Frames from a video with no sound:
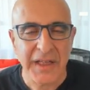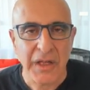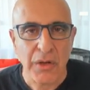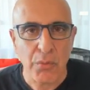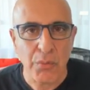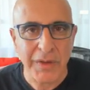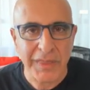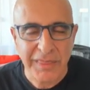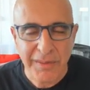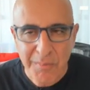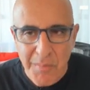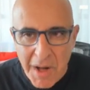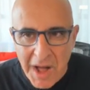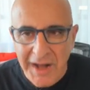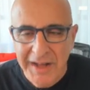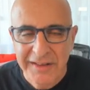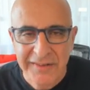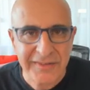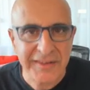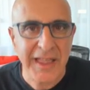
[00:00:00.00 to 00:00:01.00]
When the
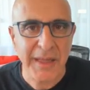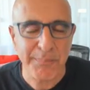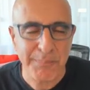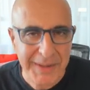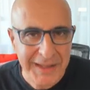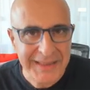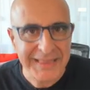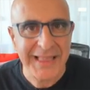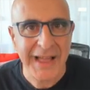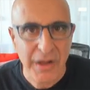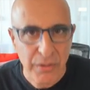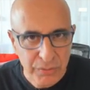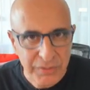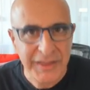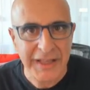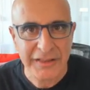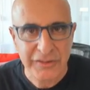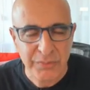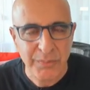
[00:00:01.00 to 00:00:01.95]
market's gapping down that